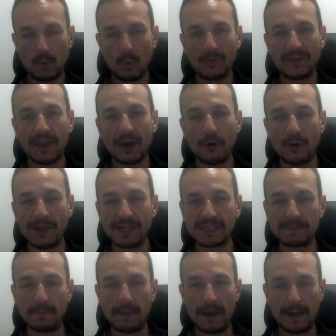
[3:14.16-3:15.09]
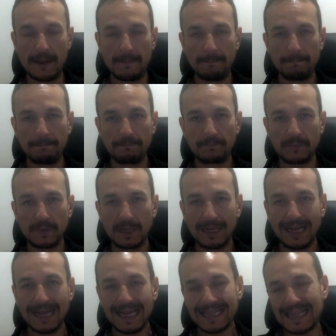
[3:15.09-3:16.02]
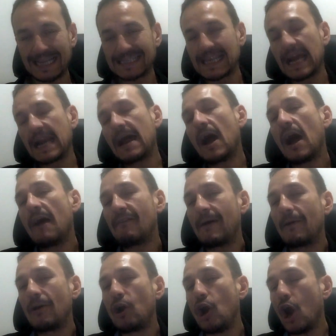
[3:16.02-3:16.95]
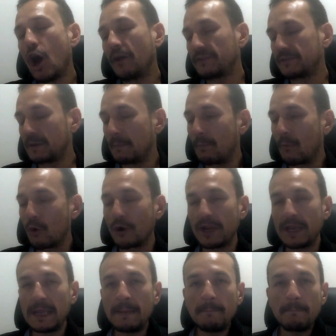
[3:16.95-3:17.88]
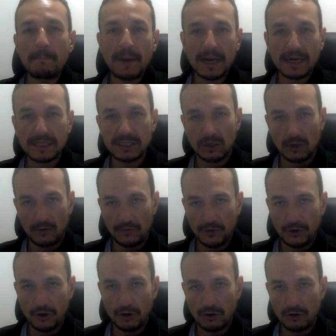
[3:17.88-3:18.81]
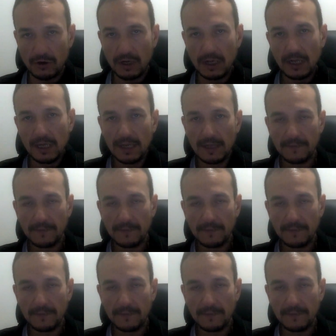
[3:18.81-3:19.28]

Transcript: with charisma. That's gonna have a lot more impact on the girl